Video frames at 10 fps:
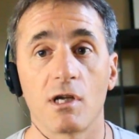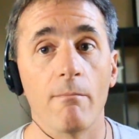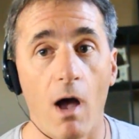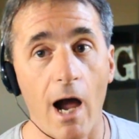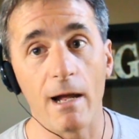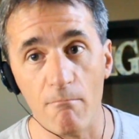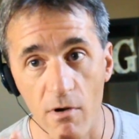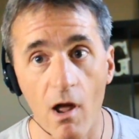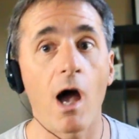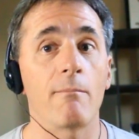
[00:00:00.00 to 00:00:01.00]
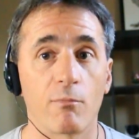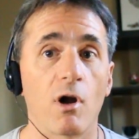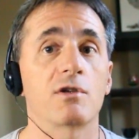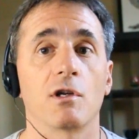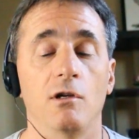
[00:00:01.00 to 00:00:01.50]
I am not
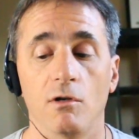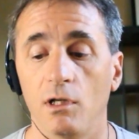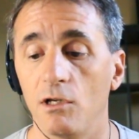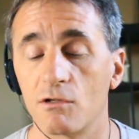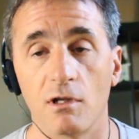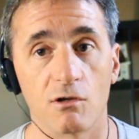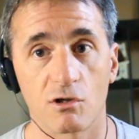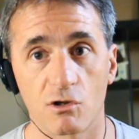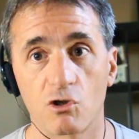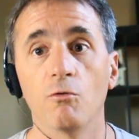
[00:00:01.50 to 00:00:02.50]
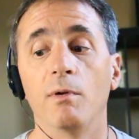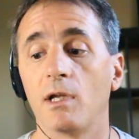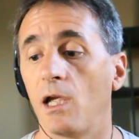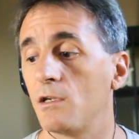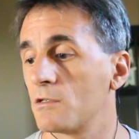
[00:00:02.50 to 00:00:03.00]
prosecuting these stupid
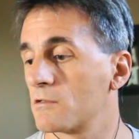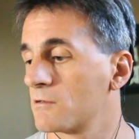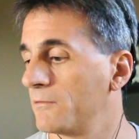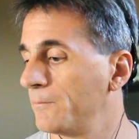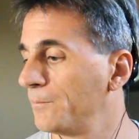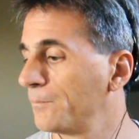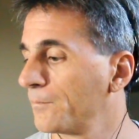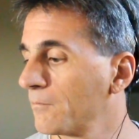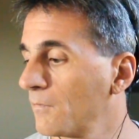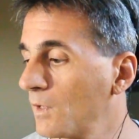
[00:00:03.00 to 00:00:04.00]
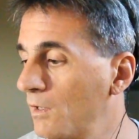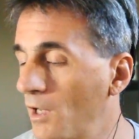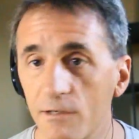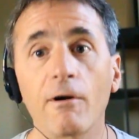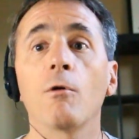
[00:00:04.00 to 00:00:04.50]
cases.
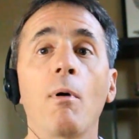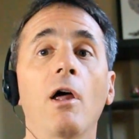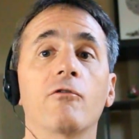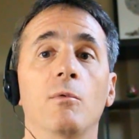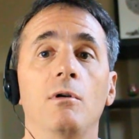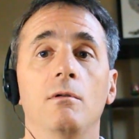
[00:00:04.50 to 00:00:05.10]
That's very possible.